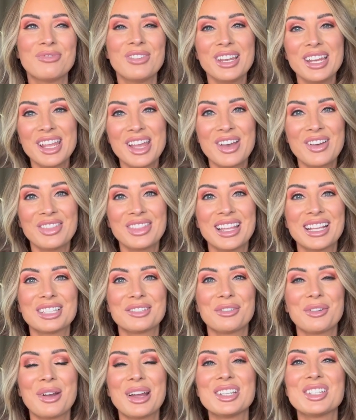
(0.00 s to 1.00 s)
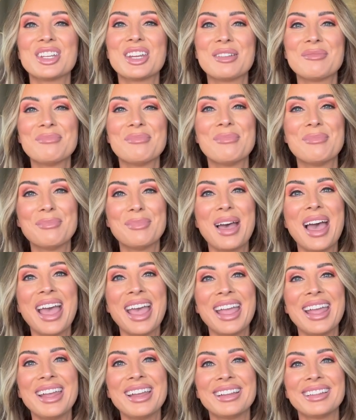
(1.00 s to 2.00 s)
video. Thanks for watching.
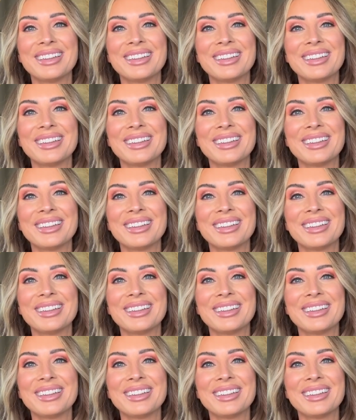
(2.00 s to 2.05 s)
Bye.